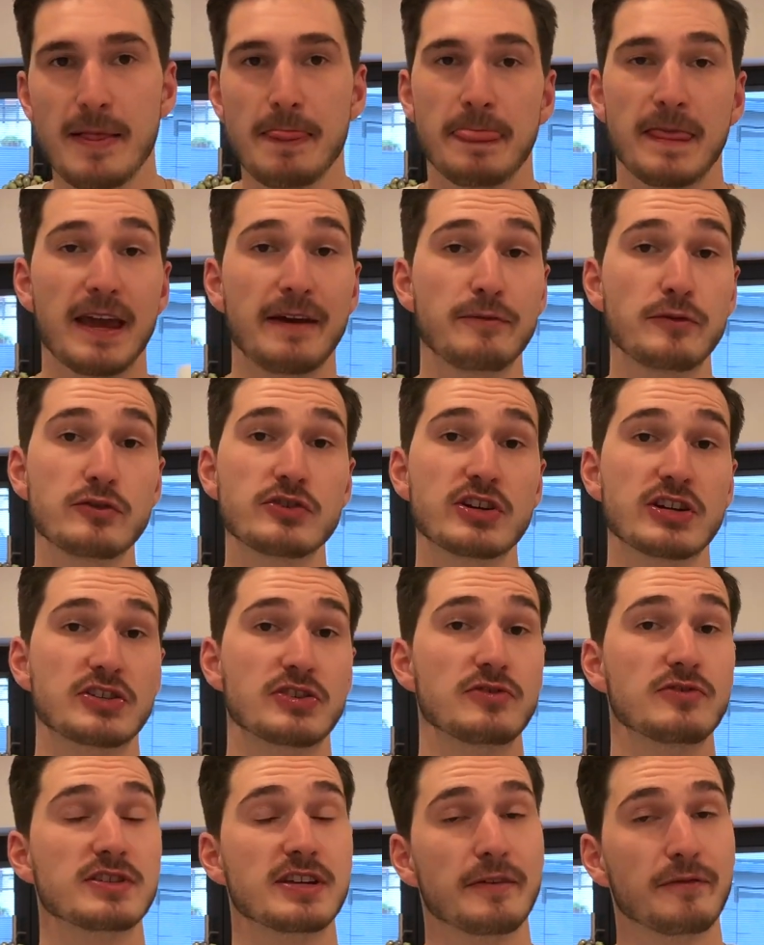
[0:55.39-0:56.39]
If you're just
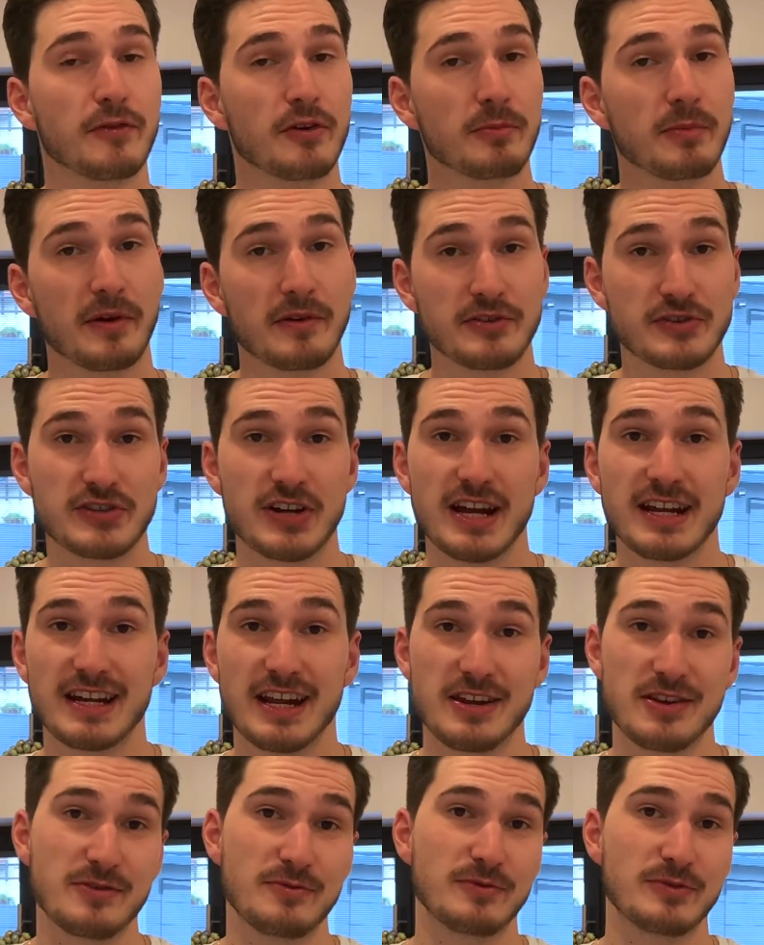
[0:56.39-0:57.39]
using Formula 1 shake,
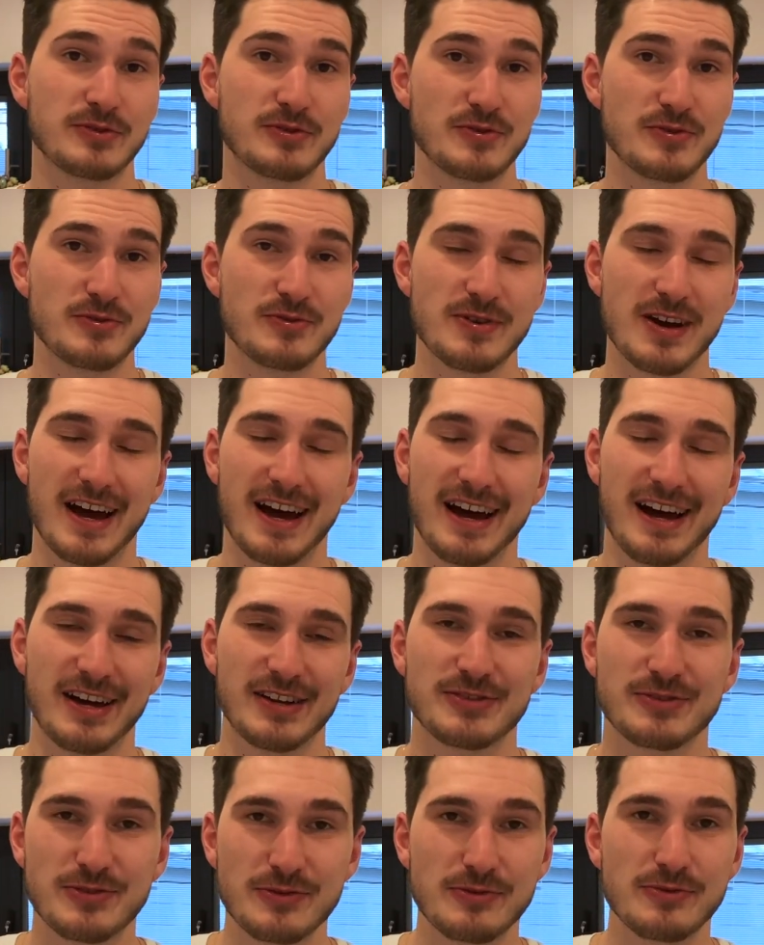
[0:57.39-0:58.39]
you would do
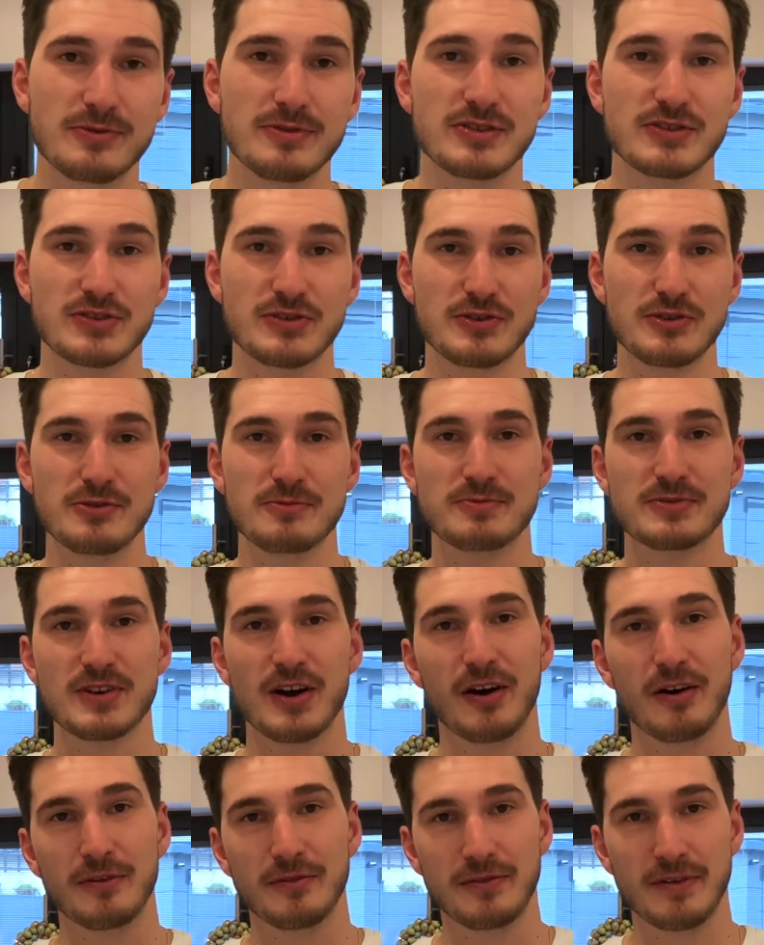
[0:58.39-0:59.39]
2 scoops
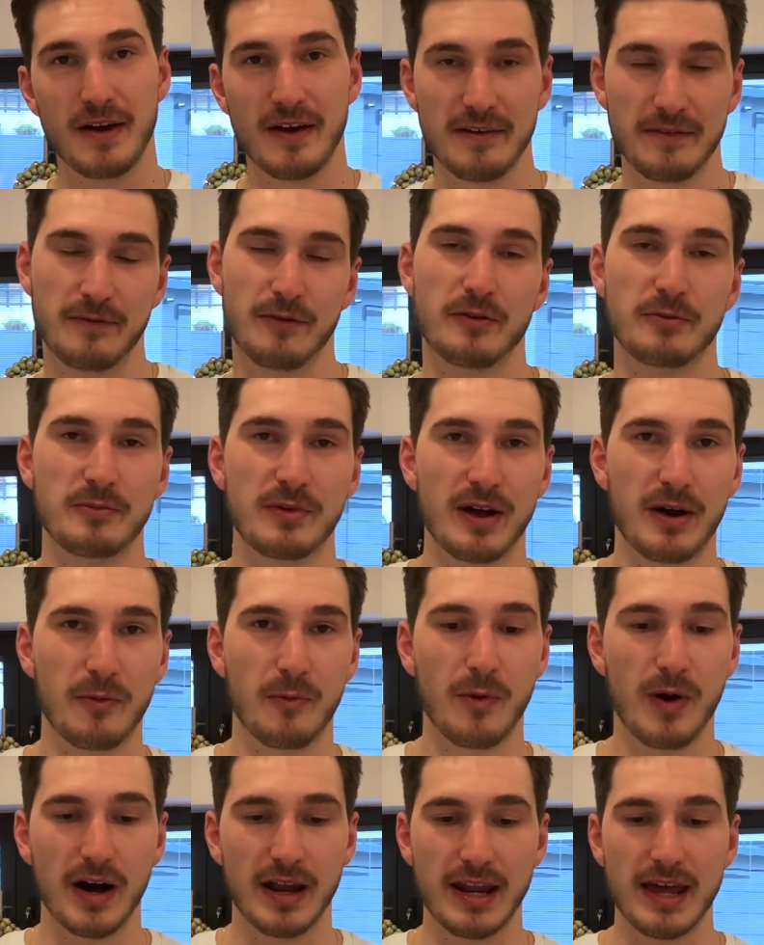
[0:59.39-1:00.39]
of Formula
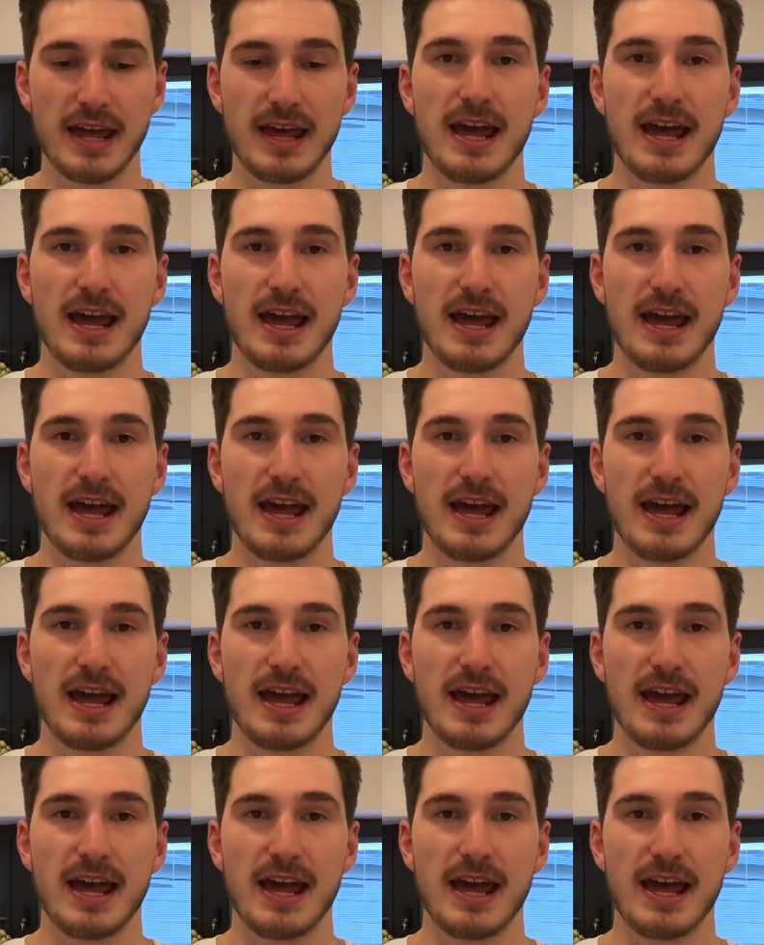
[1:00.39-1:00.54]
1.